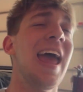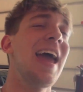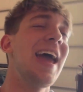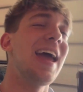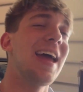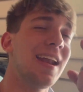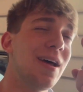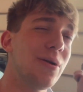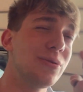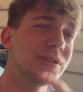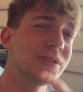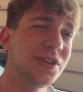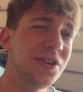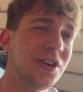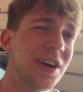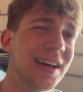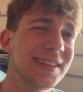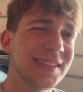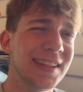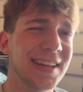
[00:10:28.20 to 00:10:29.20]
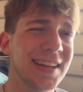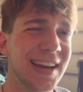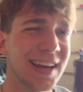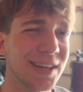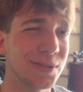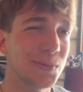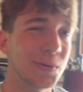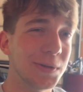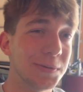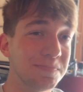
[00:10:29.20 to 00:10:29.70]
and I will see you guys in the
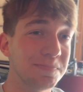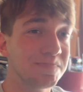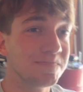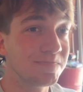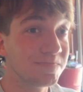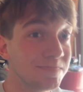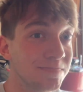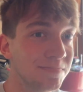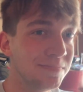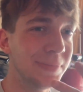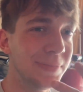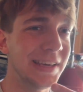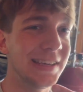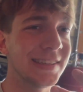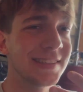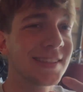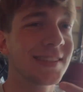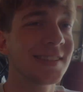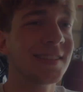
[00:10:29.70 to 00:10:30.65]
next one. Peace.